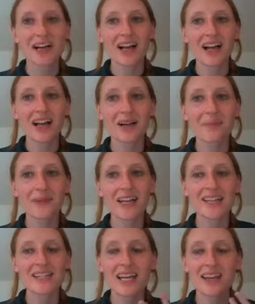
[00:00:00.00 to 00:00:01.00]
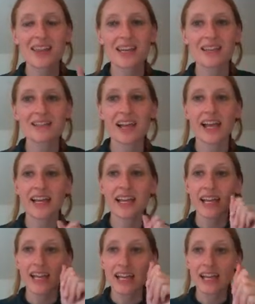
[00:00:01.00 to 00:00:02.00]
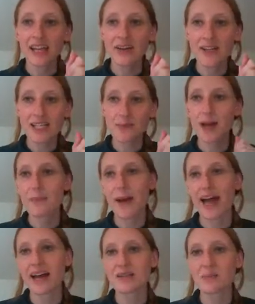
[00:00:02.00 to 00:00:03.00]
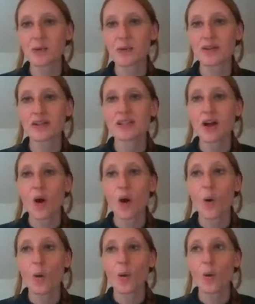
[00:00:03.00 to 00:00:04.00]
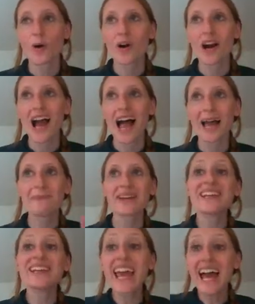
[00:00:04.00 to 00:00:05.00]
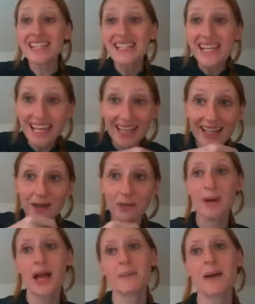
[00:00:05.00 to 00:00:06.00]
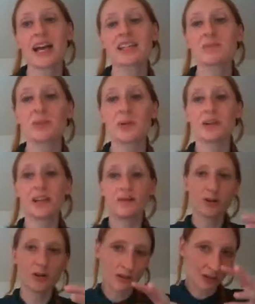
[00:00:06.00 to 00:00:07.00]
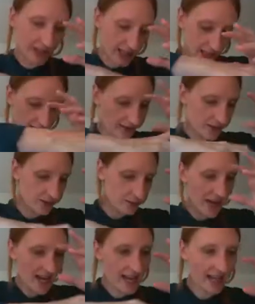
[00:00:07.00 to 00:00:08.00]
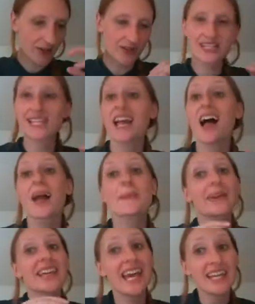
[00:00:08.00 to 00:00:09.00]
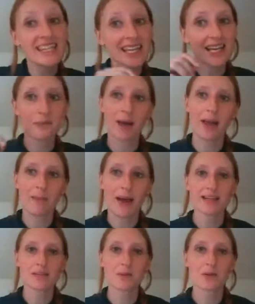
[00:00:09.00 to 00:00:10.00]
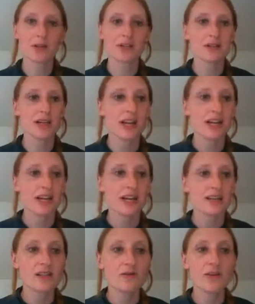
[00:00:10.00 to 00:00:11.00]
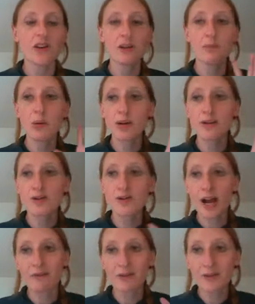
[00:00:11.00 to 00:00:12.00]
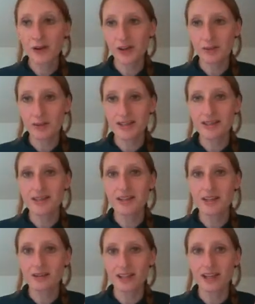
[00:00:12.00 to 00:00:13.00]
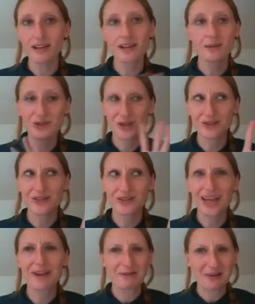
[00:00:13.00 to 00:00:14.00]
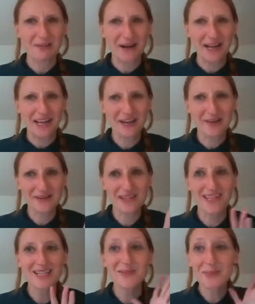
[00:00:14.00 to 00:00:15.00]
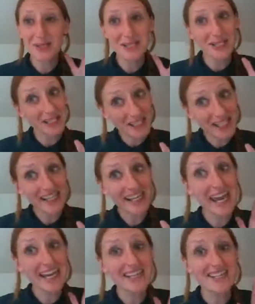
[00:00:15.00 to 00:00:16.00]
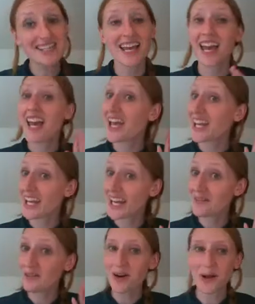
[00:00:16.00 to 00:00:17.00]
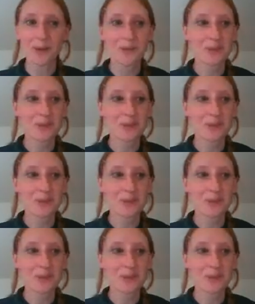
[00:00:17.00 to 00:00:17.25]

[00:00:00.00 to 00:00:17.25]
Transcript: can say things like, here is my passport, or I'm getting my passport. If you're looking in your bag, you can say, I'm getting my passport. So very important travel documents that you need. I'm sure everybody knows this, but just in case, you never know.